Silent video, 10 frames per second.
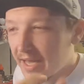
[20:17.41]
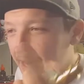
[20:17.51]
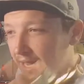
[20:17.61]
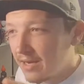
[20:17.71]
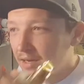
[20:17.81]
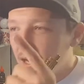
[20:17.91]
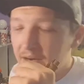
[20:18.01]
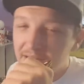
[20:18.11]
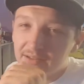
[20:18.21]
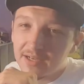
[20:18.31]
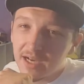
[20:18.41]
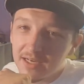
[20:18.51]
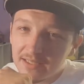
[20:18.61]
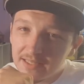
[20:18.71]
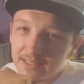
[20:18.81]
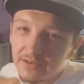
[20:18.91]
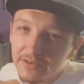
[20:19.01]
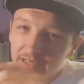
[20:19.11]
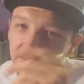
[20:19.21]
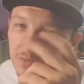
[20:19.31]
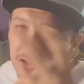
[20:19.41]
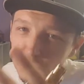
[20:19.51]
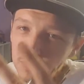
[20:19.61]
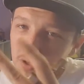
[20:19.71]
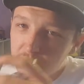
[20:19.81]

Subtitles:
And another con is that they only give you 2